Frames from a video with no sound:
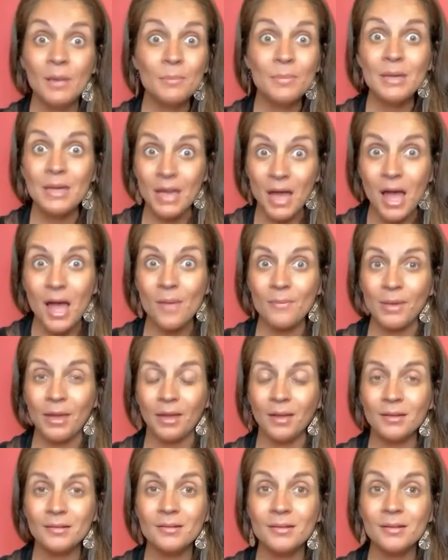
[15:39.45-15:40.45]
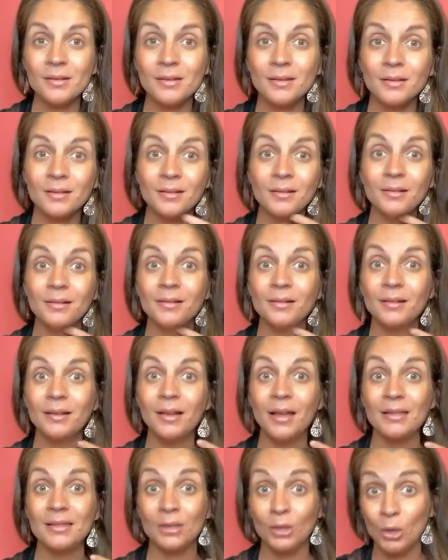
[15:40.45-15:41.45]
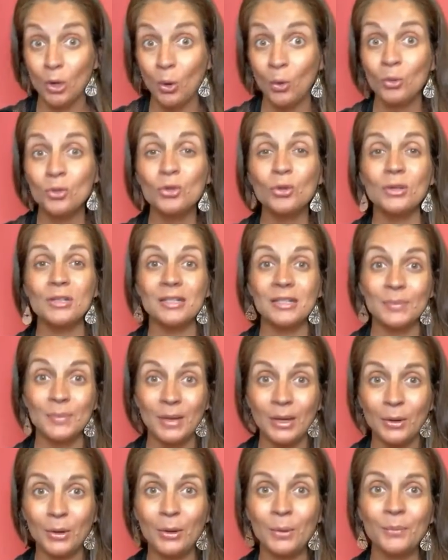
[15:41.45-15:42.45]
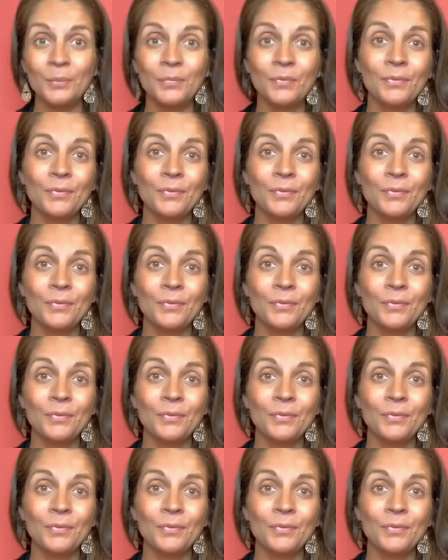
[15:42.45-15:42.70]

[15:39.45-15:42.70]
becoming as a coach or as a speaker,